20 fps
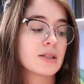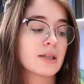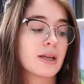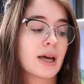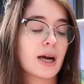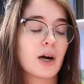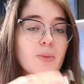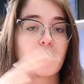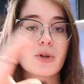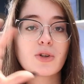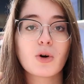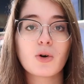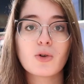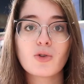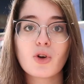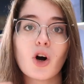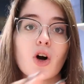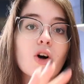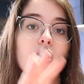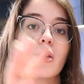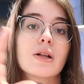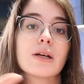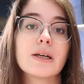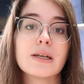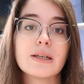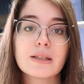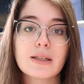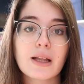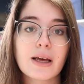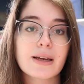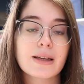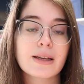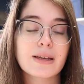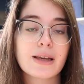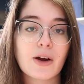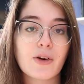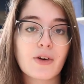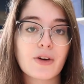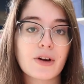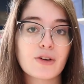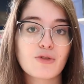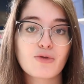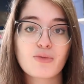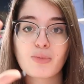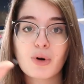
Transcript: to now be told all in like narrative